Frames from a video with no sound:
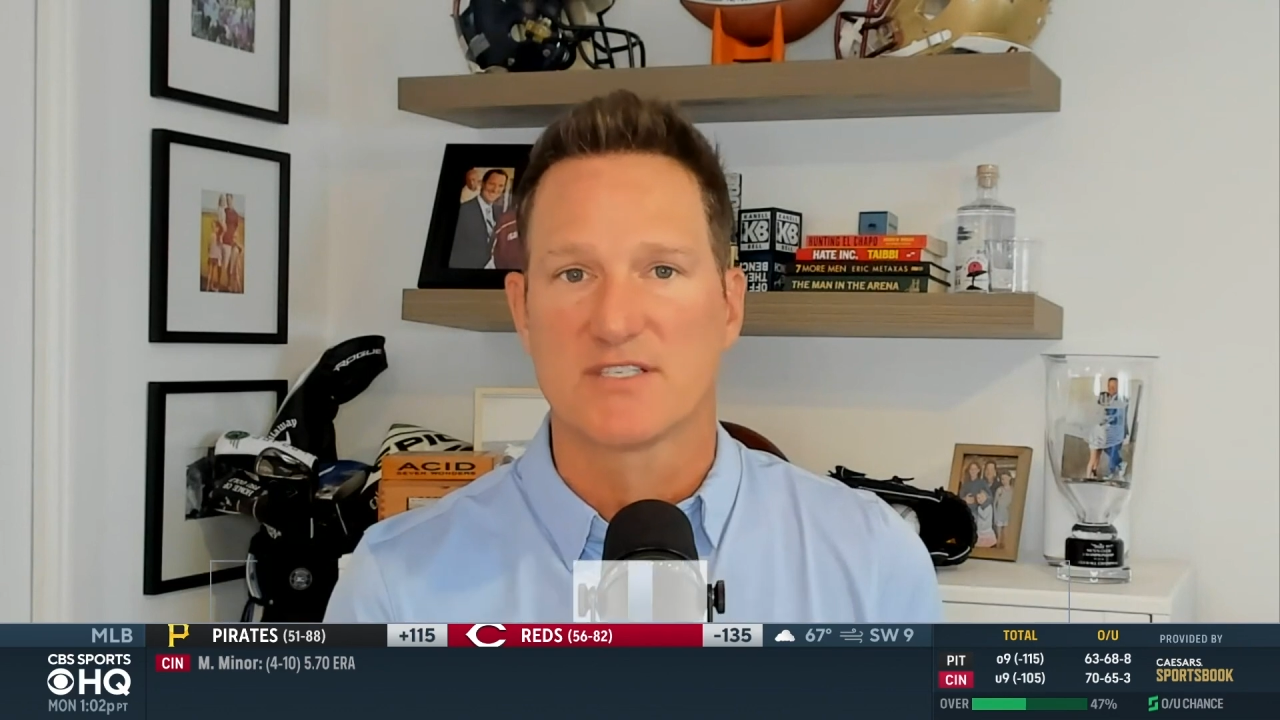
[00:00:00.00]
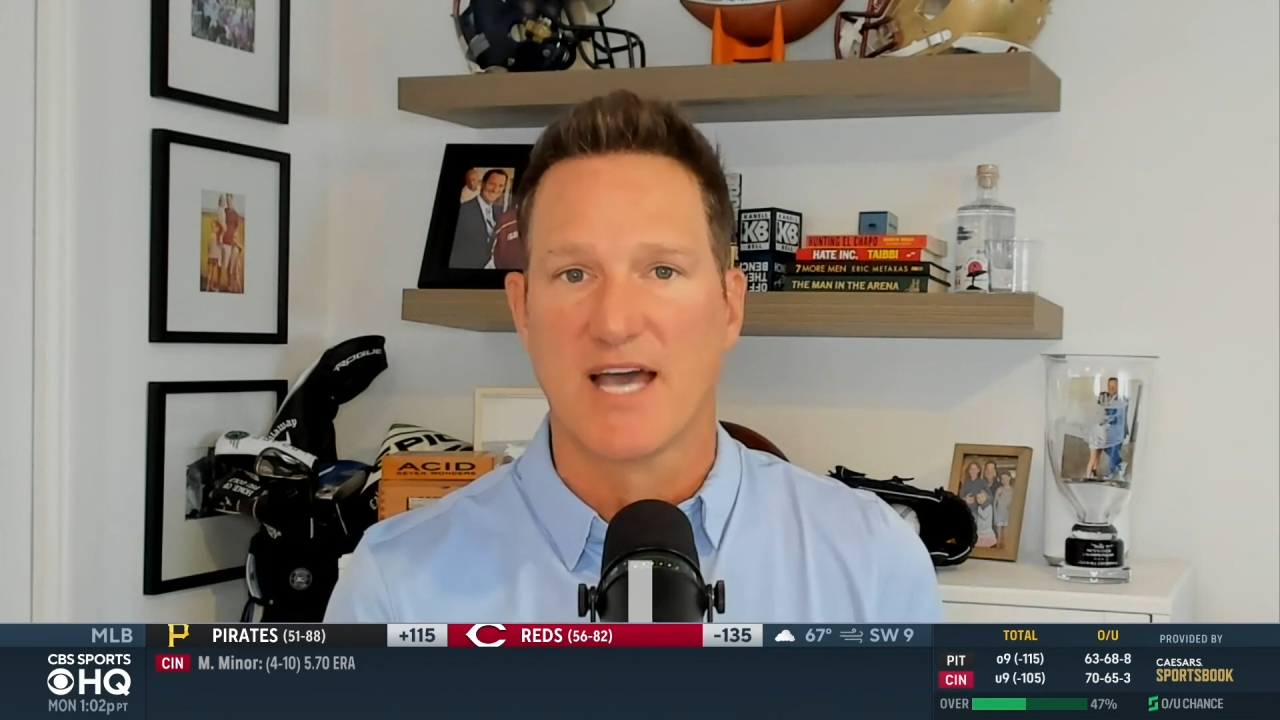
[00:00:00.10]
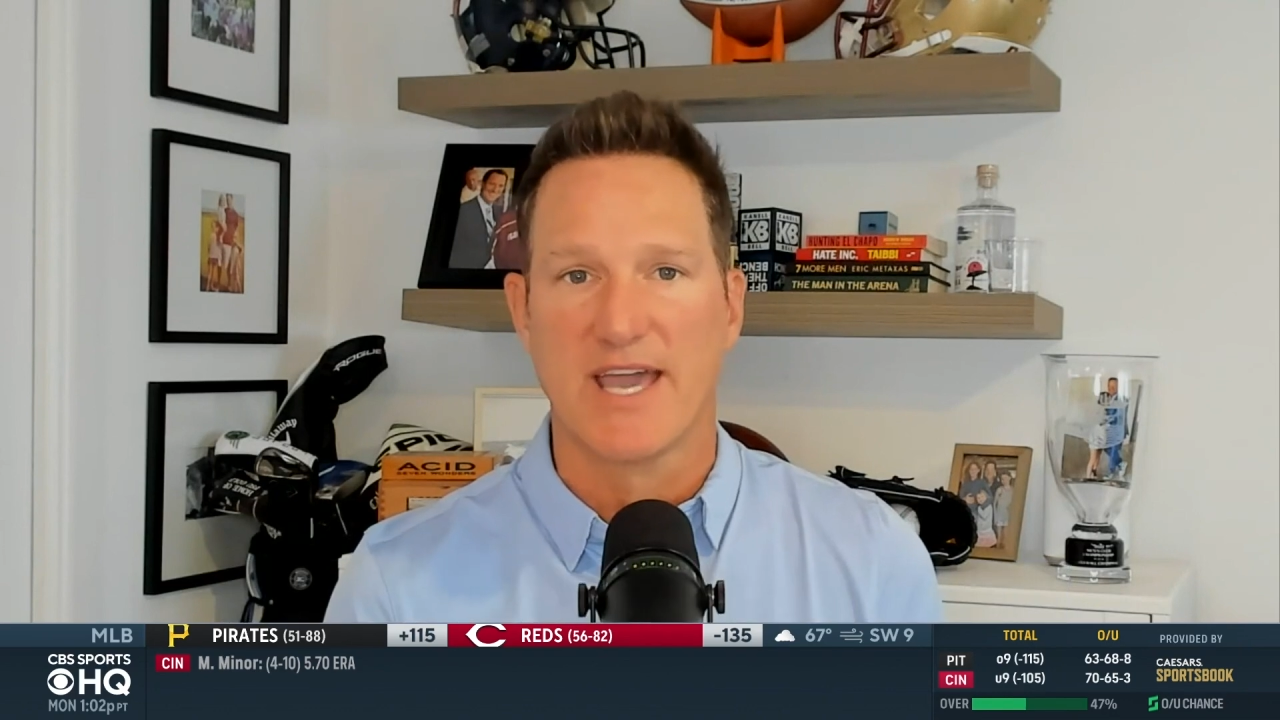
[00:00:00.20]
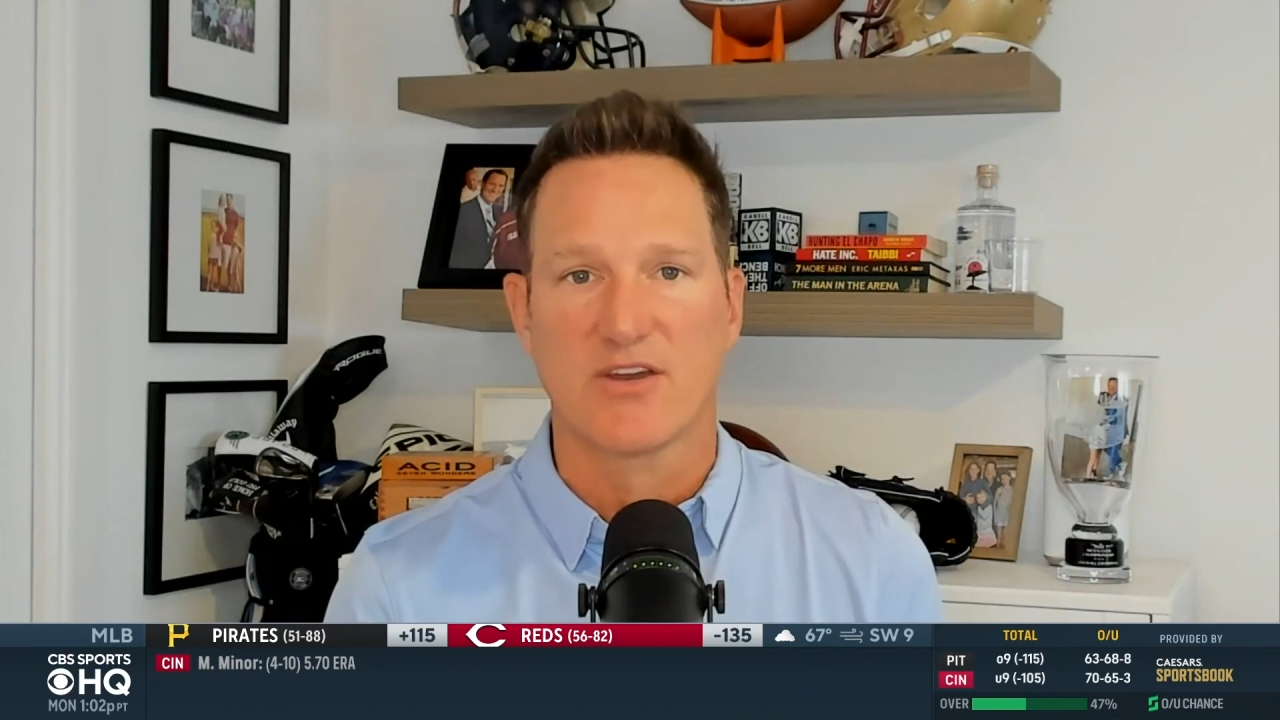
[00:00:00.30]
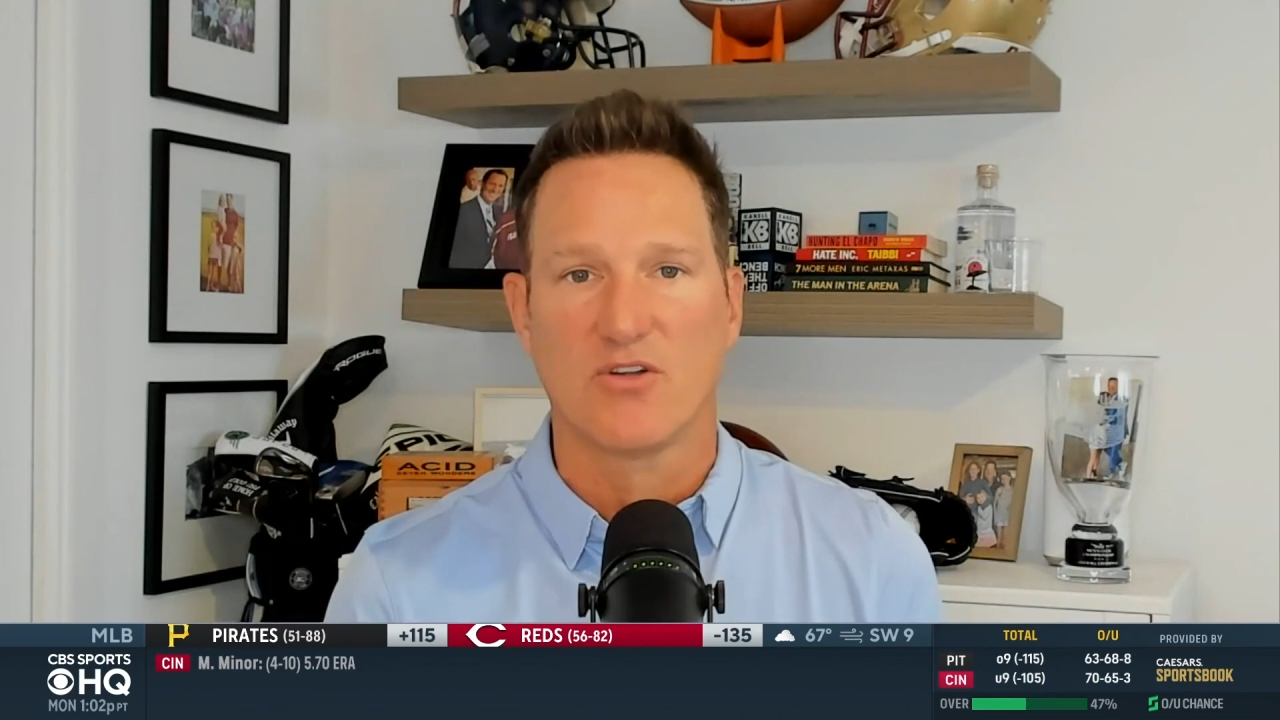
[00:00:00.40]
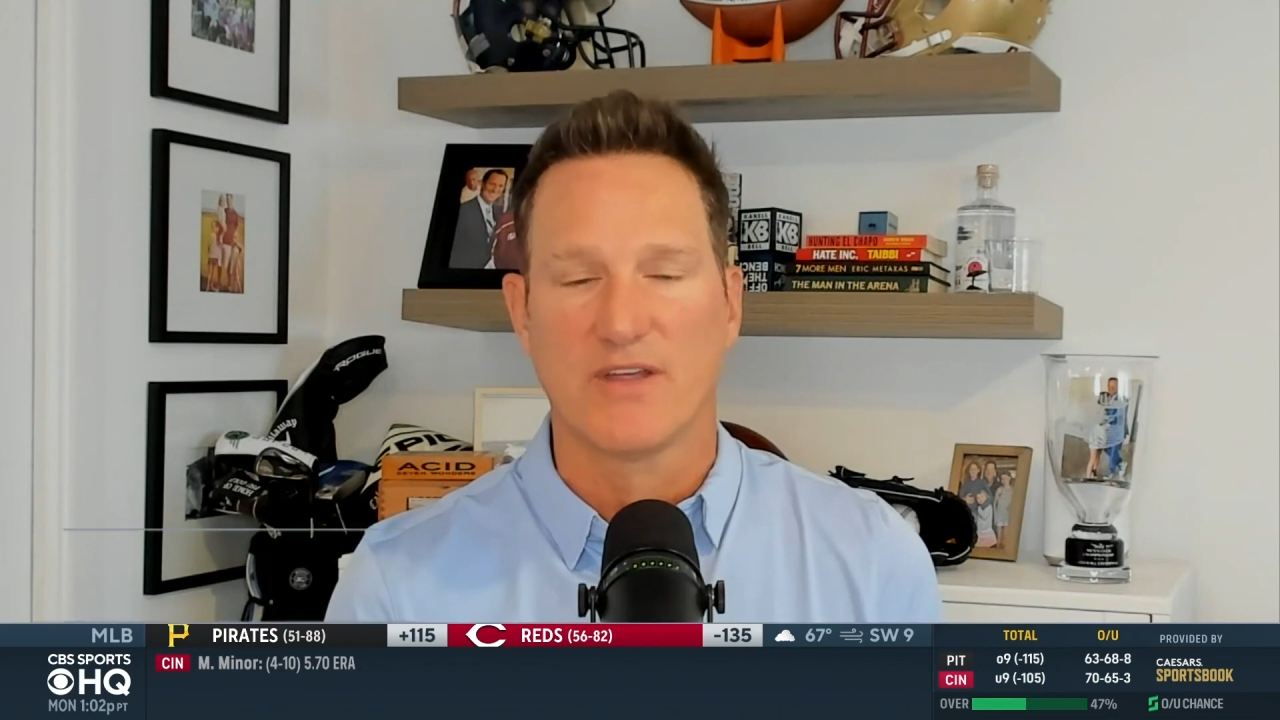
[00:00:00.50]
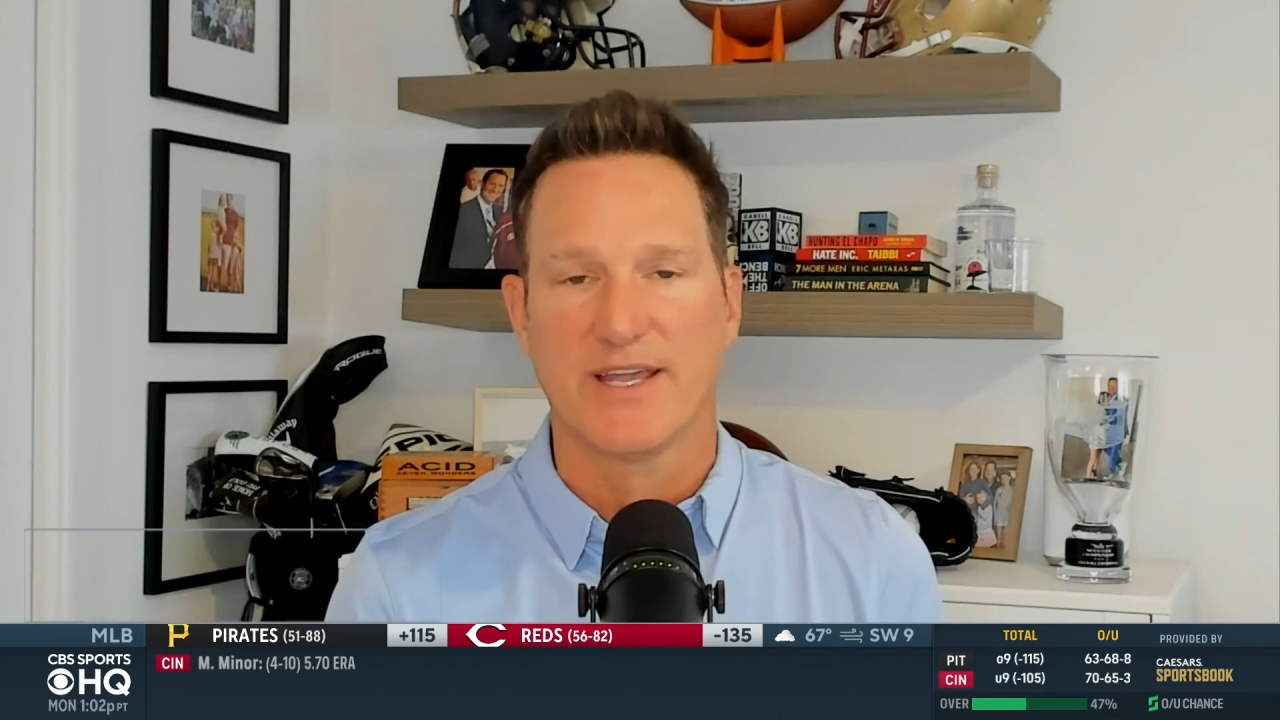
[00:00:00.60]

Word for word: title.